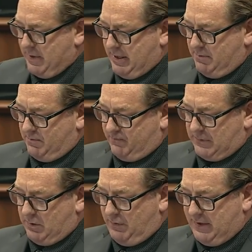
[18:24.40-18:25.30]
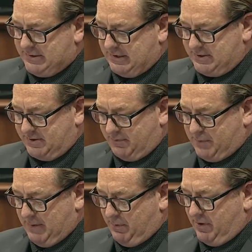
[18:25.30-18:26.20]
been with the assistance of
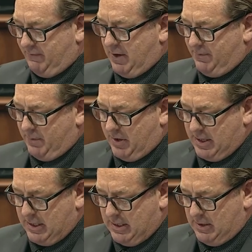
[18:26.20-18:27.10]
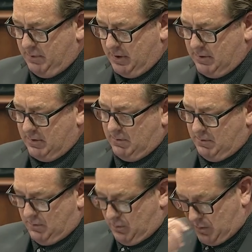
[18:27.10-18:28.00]
people that have helped
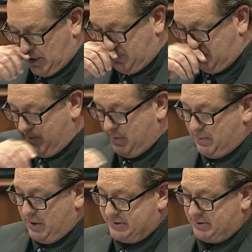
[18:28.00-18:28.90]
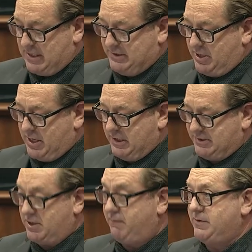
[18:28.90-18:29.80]
me with my personal anxiety,
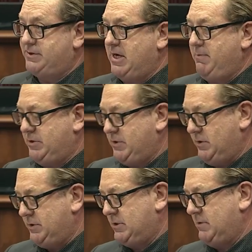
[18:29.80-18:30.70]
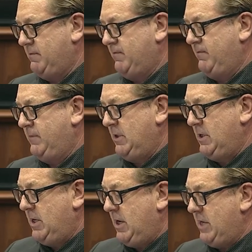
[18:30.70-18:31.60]
self-esteem issues,
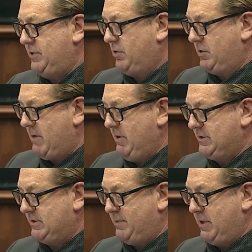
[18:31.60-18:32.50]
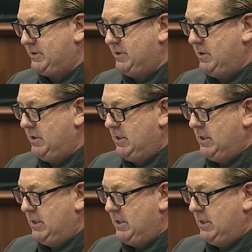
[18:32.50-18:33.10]
and shortcomings as a person